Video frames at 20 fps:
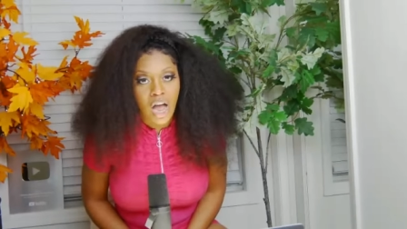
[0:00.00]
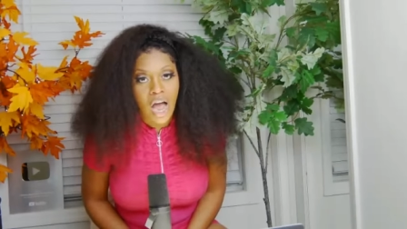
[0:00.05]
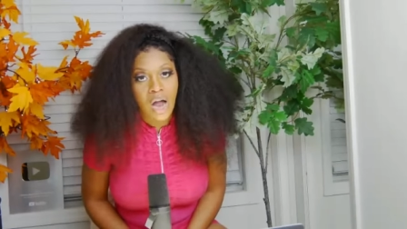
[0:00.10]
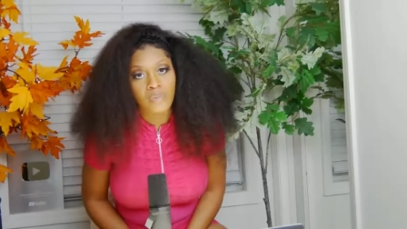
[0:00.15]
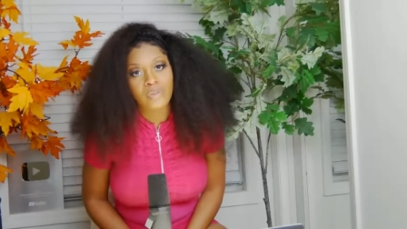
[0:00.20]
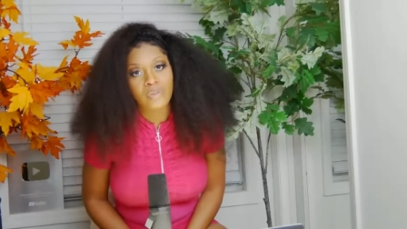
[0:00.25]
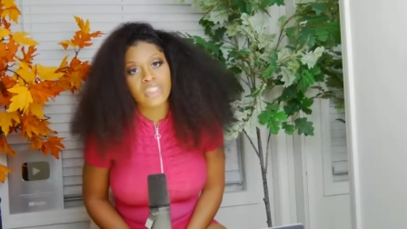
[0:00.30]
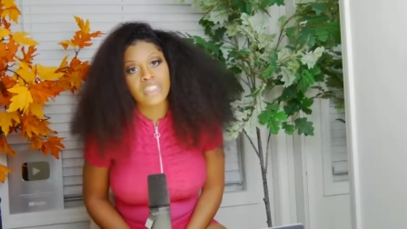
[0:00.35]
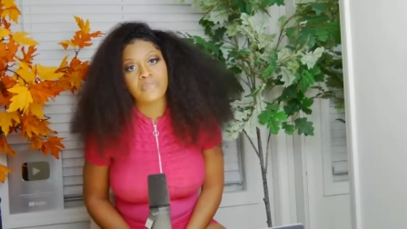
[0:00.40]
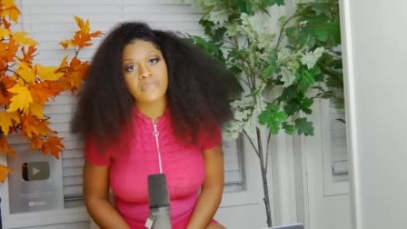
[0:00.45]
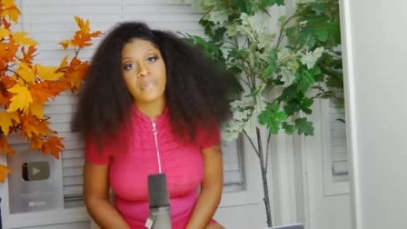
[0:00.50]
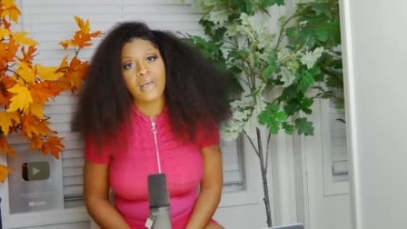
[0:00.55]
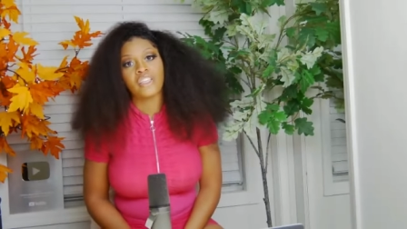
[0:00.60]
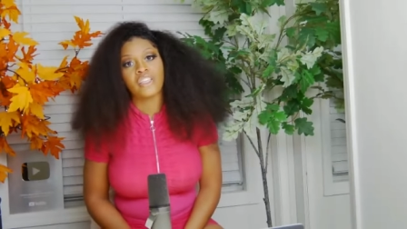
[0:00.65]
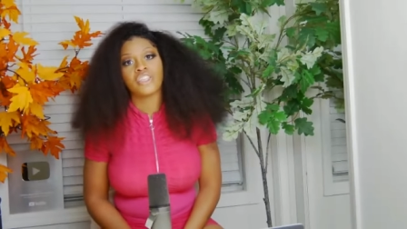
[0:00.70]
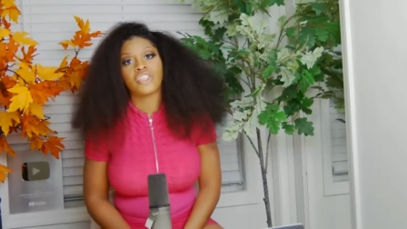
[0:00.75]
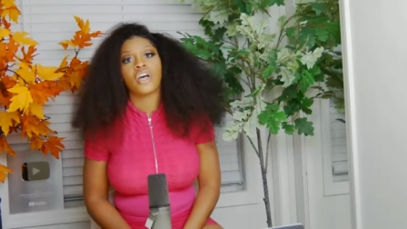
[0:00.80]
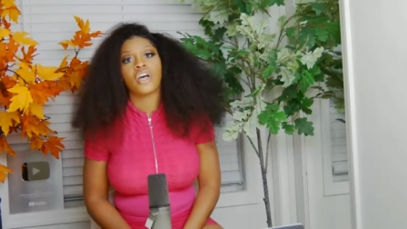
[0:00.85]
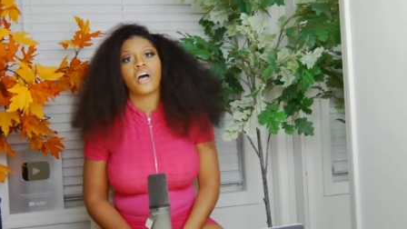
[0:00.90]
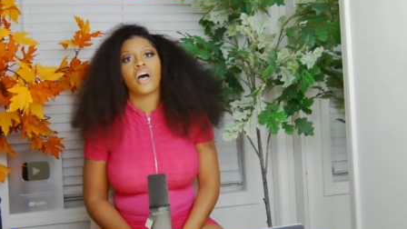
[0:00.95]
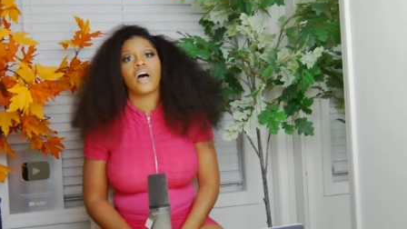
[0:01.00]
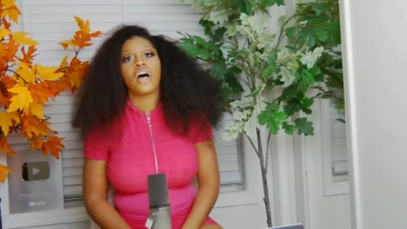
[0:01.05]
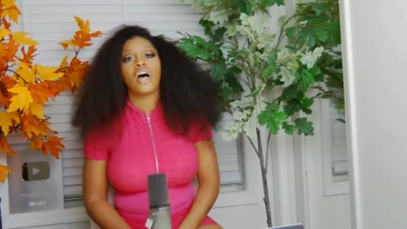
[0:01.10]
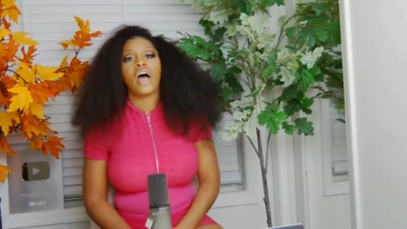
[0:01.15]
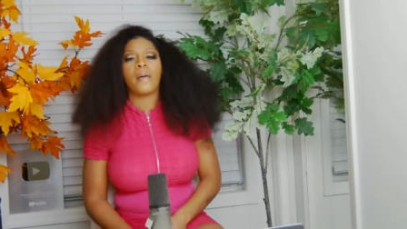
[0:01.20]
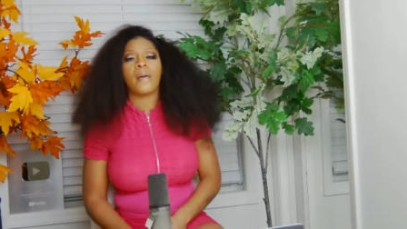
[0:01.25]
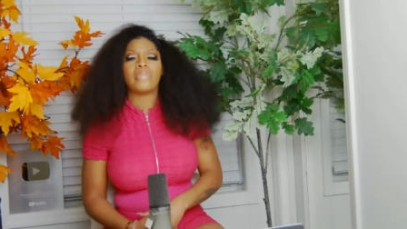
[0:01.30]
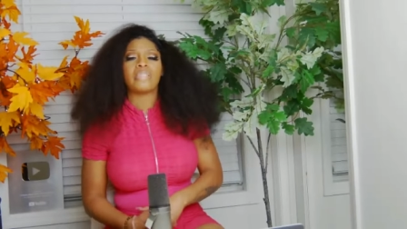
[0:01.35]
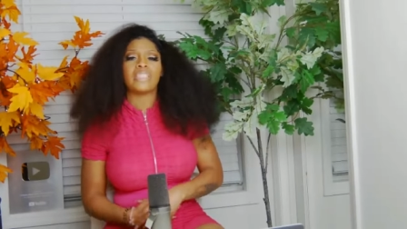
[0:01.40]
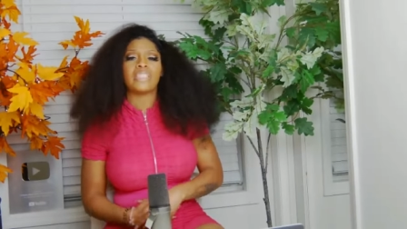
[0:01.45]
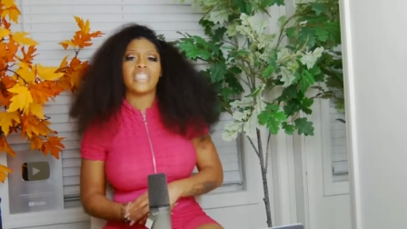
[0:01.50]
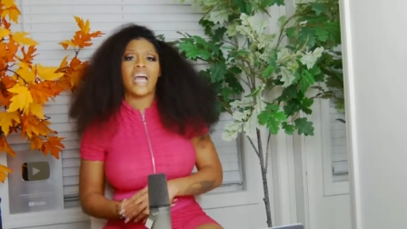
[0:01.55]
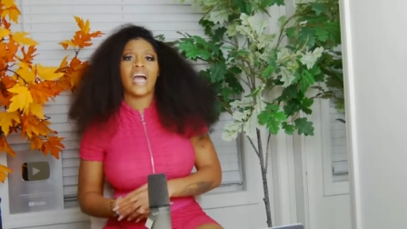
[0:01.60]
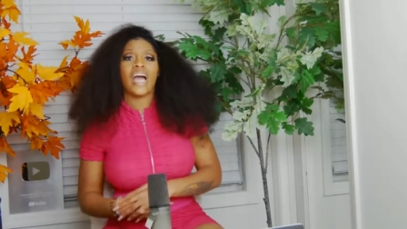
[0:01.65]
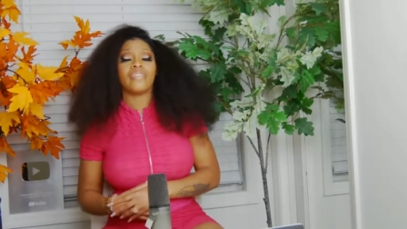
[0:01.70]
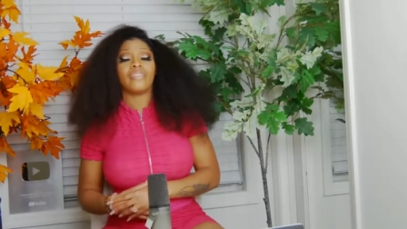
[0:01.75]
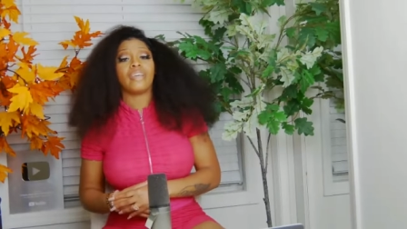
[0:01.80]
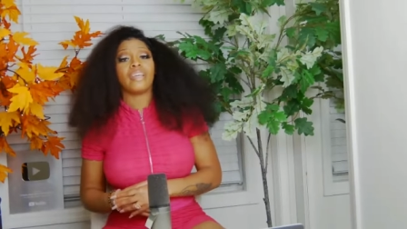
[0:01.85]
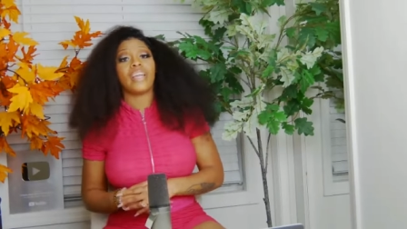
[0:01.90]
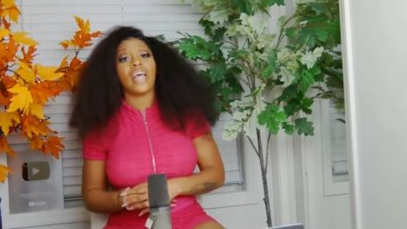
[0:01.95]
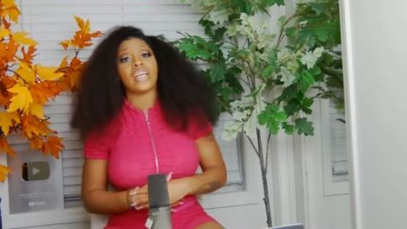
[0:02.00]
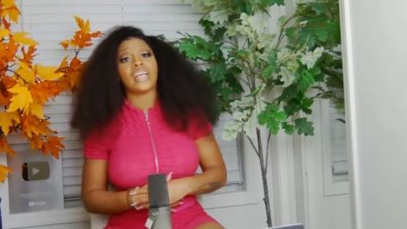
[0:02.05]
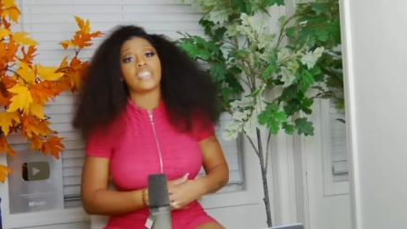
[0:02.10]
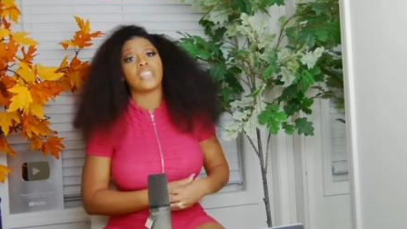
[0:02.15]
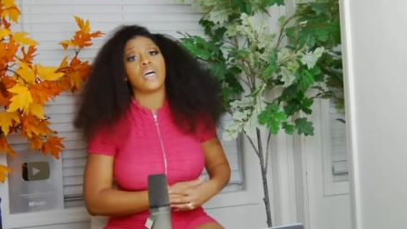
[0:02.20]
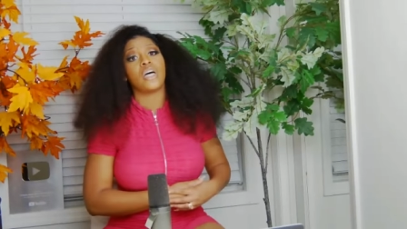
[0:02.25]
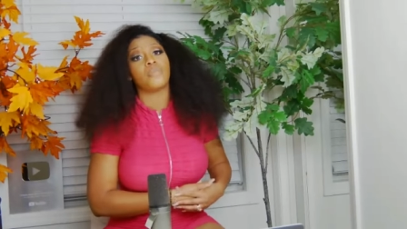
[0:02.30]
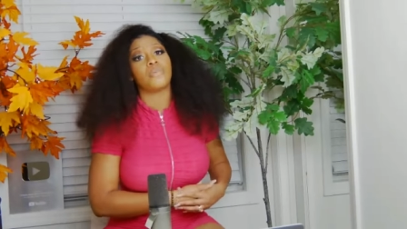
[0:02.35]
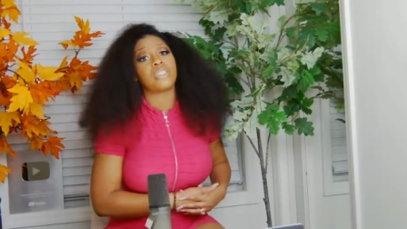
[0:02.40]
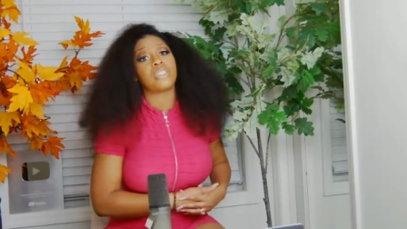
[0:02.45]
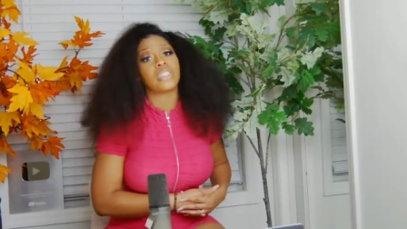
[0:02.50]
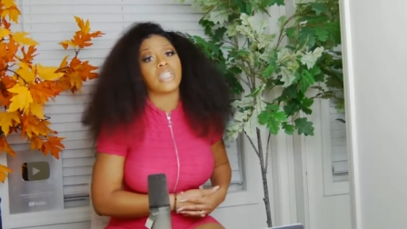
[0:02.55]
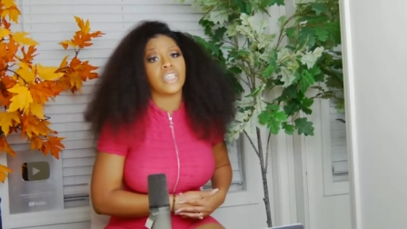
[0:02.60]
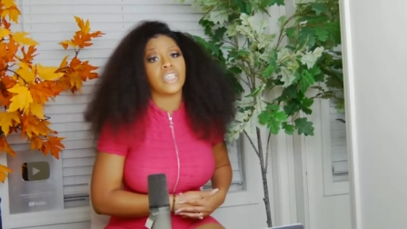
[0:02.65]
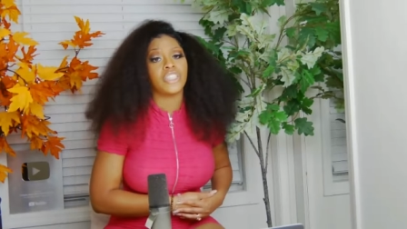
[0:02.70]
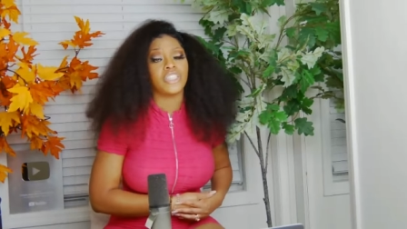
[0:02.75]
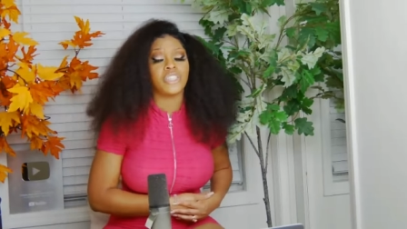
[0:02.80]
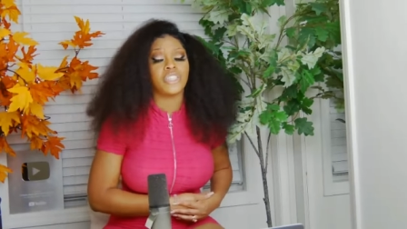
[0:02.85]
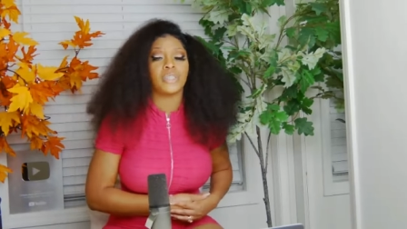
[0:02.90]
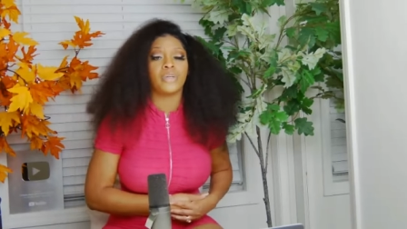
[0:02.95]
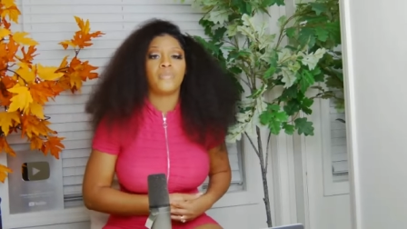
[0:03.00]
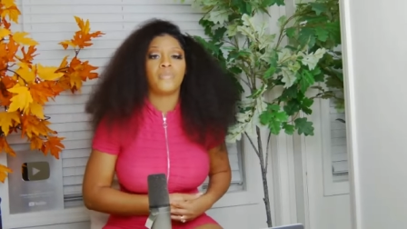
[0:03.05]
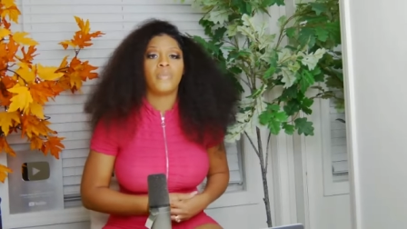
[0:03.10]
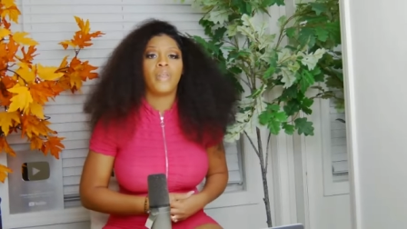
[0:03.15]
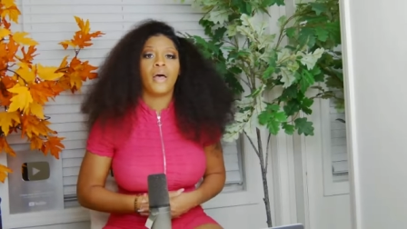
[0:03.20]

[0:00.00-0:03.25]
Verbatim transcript: I respect y'all. I'm going to see y'all in the next dope discussion.